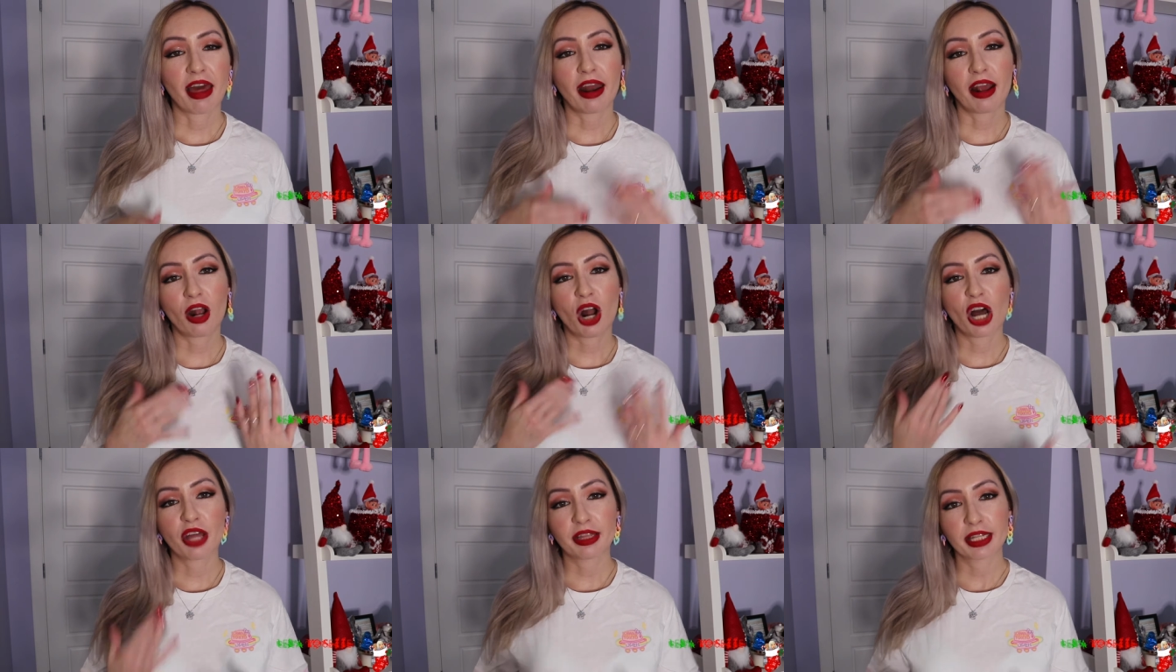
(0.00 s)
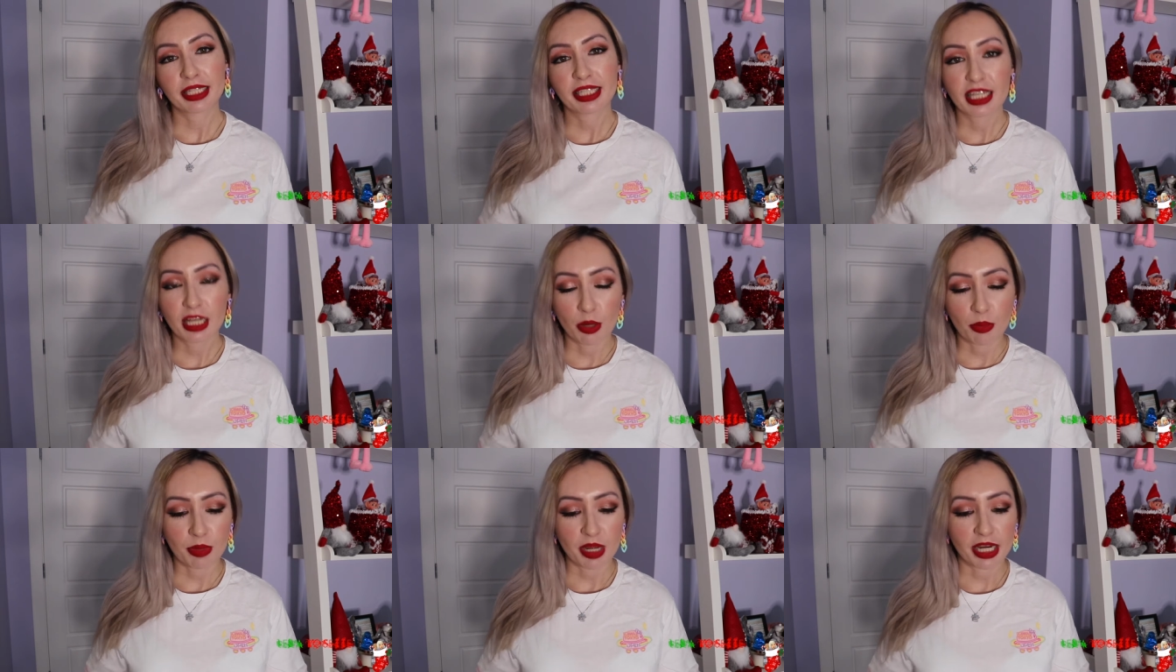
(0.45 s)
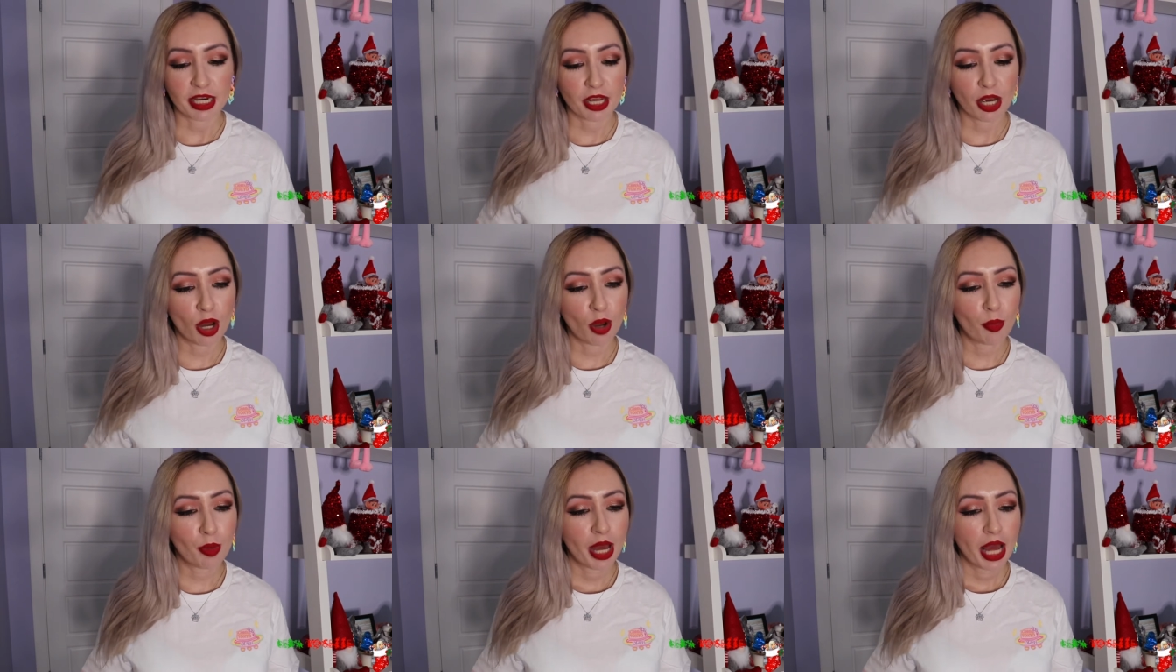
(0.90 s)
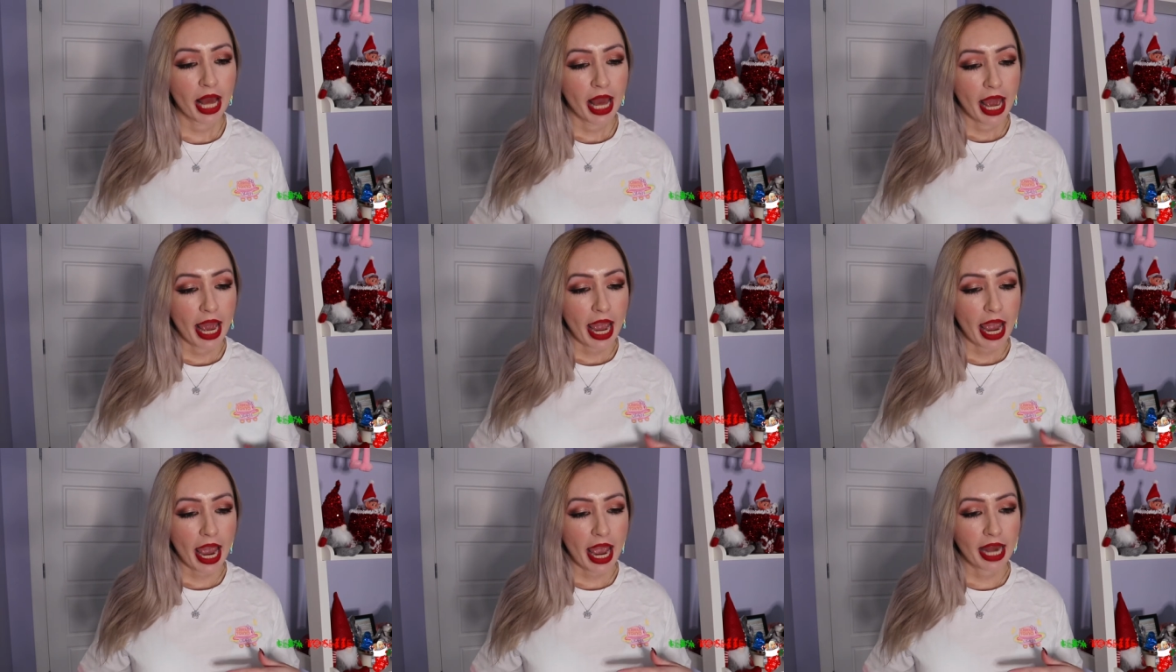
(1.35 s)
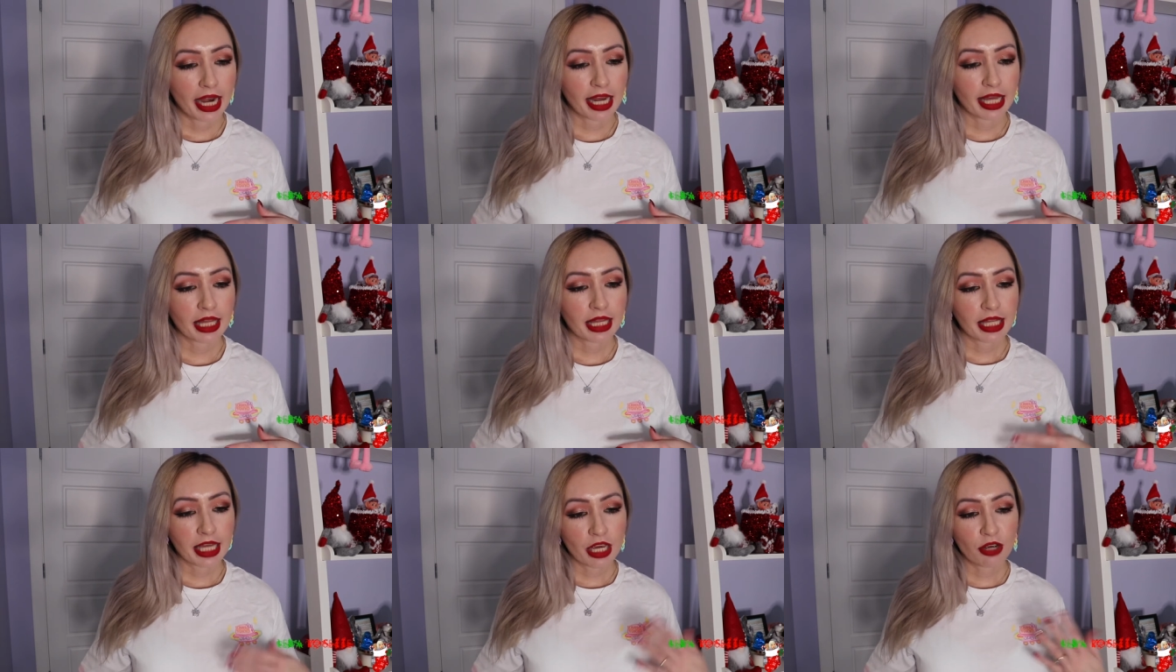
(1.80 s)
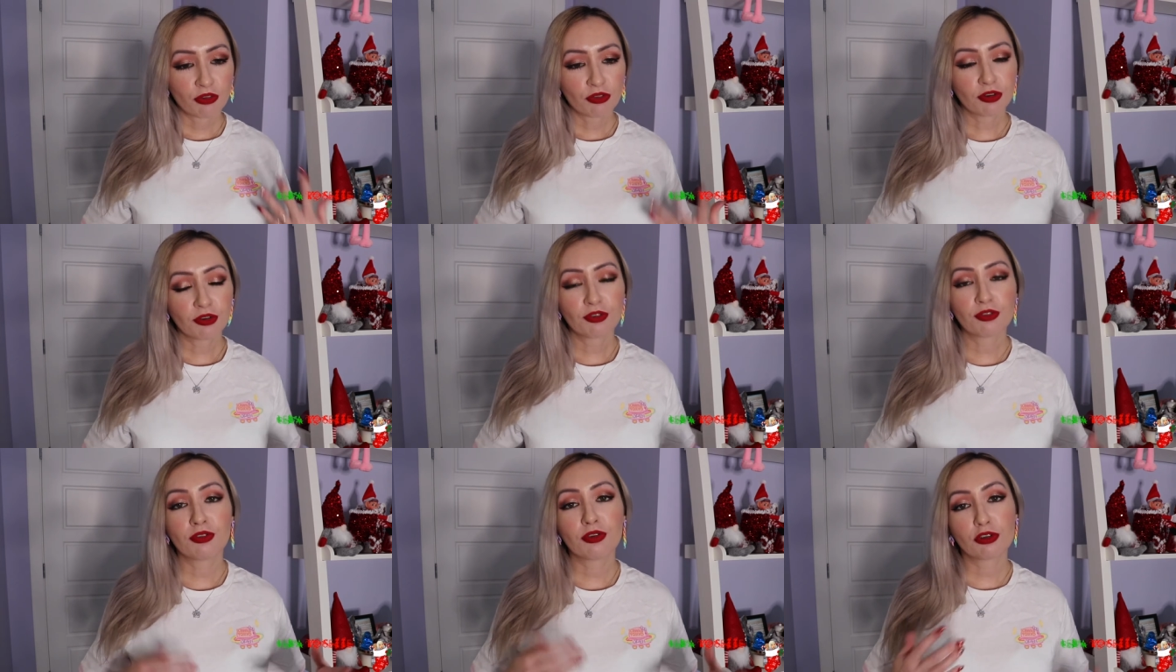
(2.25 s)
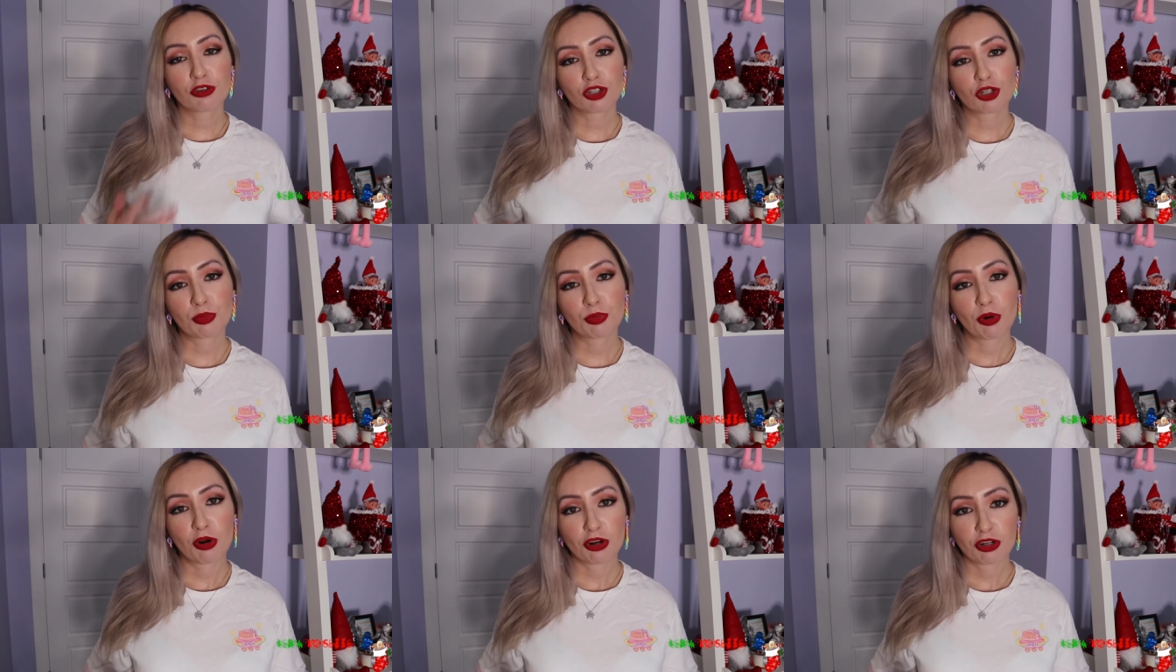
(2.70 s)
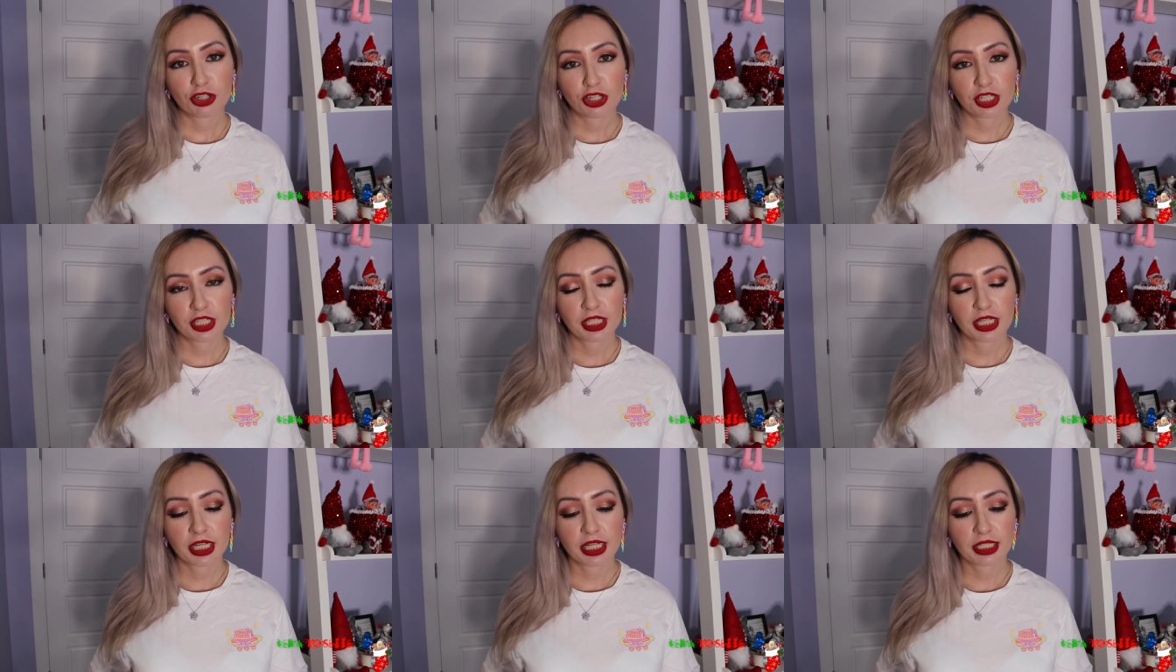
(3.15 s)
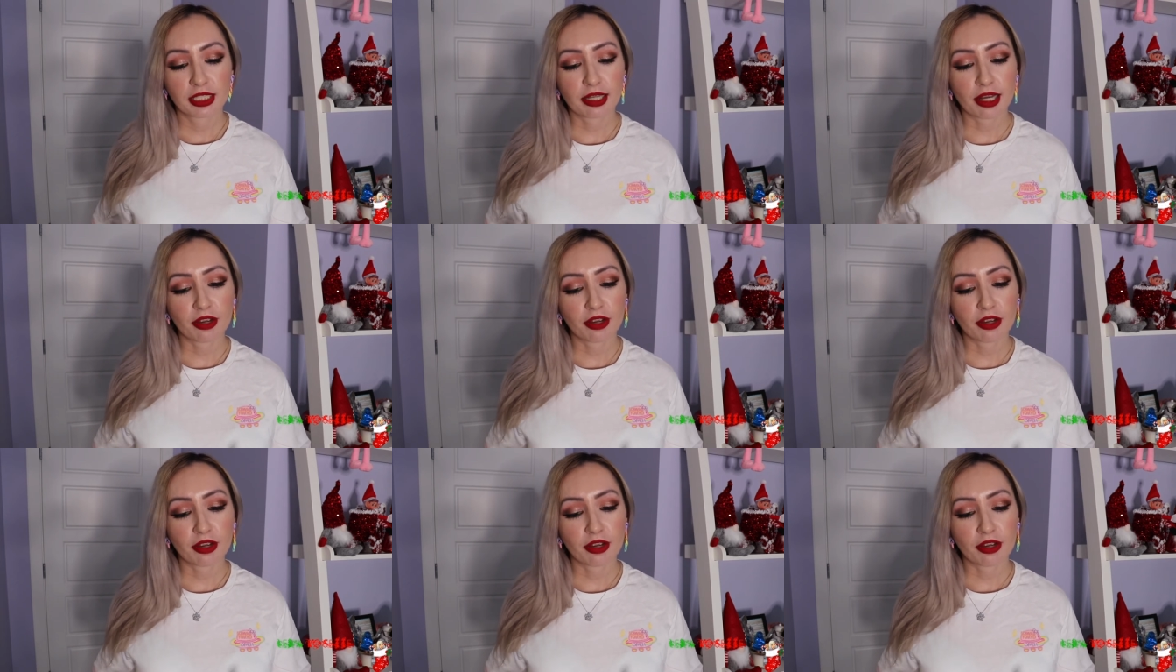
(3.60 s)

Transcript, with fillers: that I got this in a medium. And I think for future purchases,